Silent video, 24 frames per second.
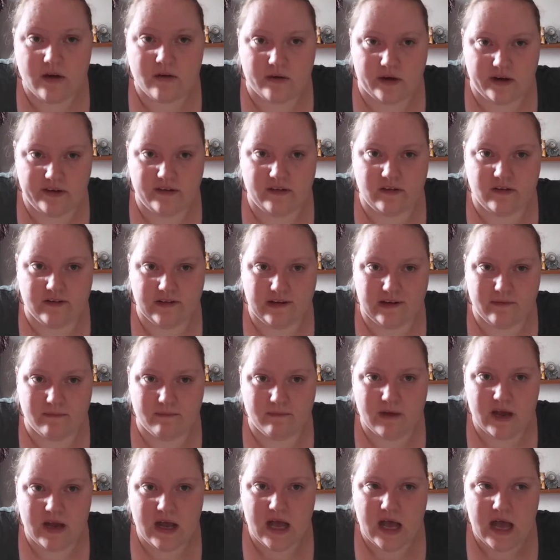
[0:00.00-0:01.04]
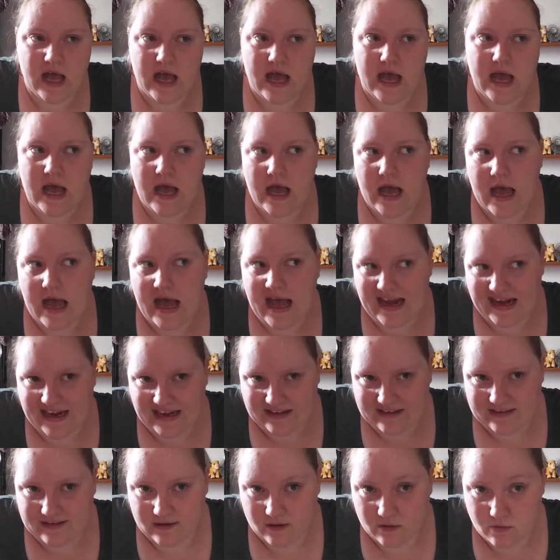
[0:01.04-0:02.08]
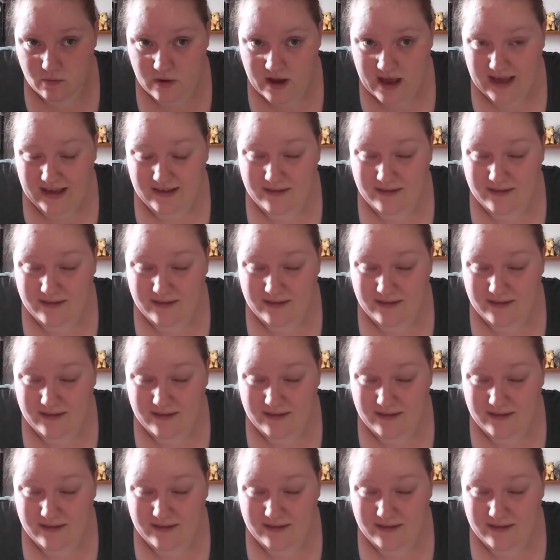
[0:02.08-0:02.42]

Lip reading: and it's a long way.